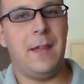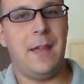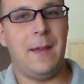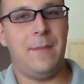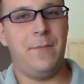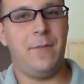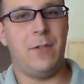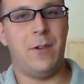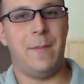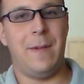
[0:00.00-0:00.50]

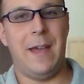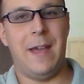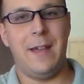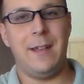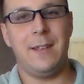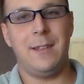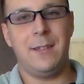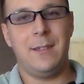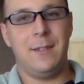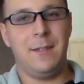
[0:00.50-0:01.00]
M4
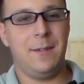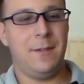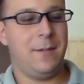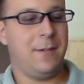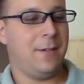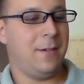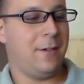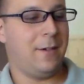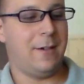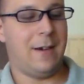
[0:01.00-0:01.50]
mags
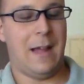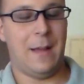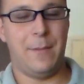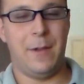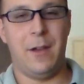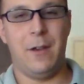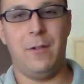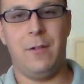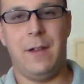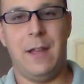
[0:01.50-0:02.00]
or
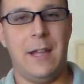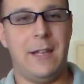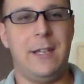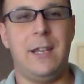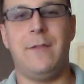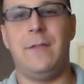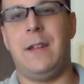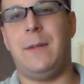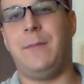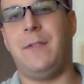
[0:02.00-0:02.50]
ammo and
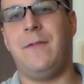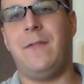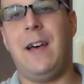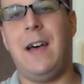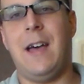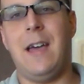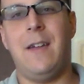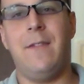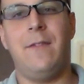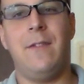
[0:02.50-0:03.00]
you have an
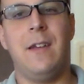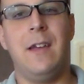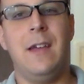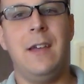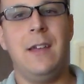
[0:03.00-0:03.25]
MP5,